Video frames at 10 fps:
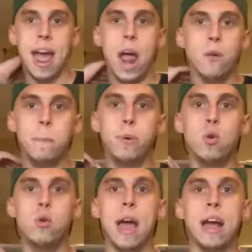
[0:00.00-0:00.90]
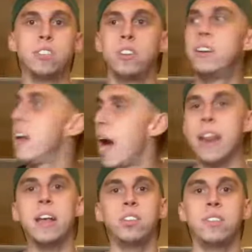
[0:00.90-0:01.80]
Aaron Boone has not
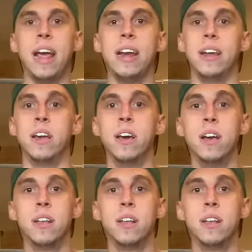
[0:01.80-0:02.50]
hesitated